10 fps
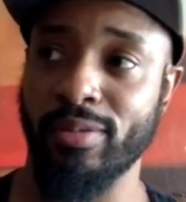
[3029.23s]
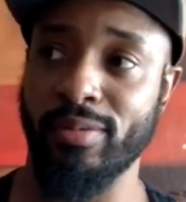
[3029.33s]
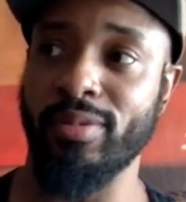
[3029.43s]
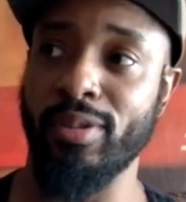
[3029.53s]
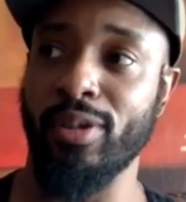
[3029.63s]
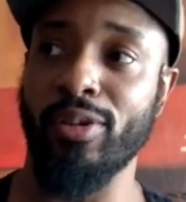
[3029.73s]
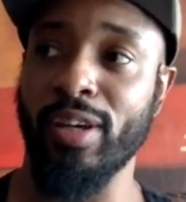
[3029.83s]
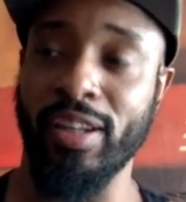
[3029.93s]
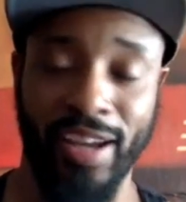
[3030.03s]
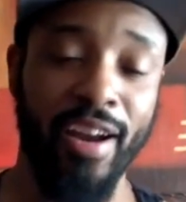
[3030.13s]
you know,
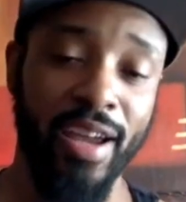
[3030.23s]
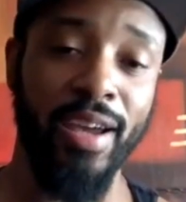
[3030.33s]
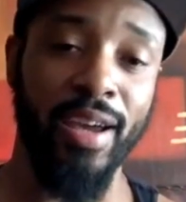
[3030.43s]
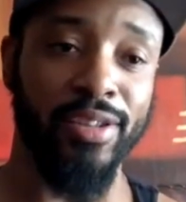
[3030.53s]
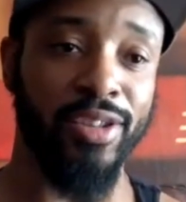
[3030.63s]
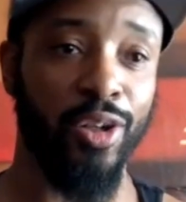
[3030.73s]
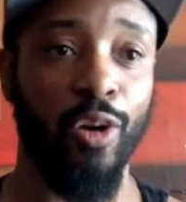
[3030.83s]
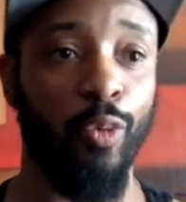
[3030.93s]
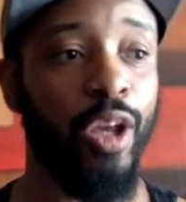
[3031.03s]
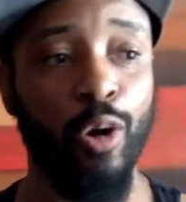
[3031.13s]
in their hands. So
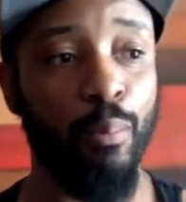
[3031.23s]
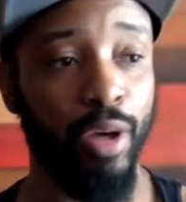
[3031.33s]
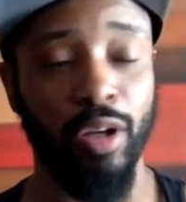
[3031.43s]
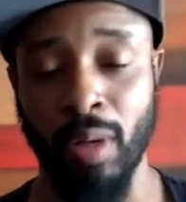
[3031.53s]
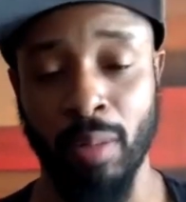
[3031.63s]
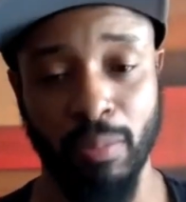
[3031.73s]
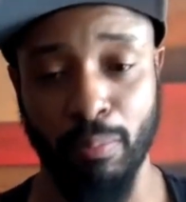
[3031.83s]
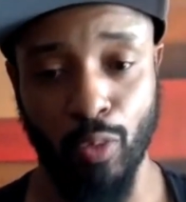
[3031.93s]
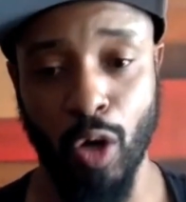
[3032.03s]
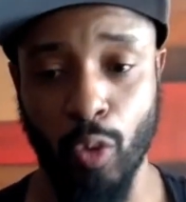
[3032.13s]
if we don't build them up to
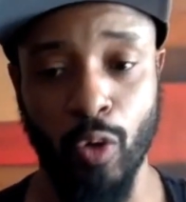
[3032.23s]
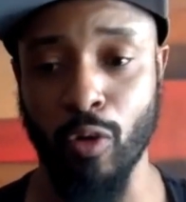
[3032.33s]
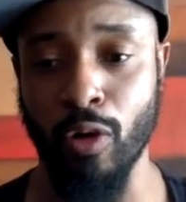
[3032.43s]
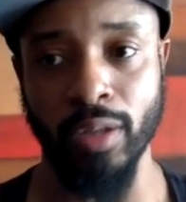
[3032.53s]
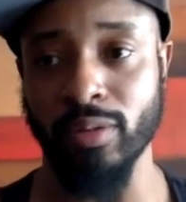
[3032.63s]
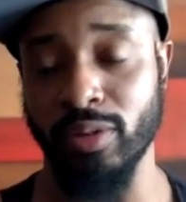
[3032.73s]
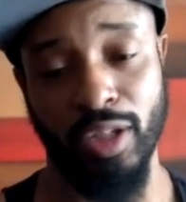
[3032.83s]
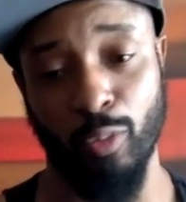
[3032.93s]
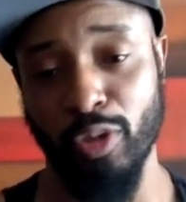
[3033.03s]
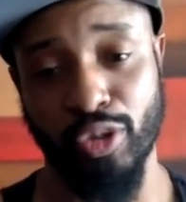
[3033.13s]
be what we want,
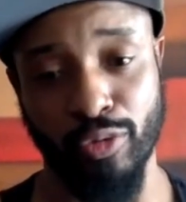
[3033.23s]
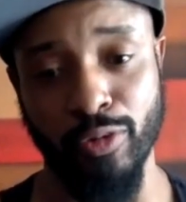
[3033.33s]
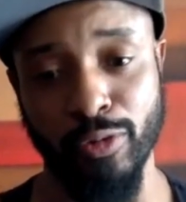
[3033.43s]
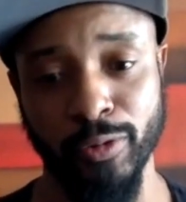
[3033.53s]
then we screwed.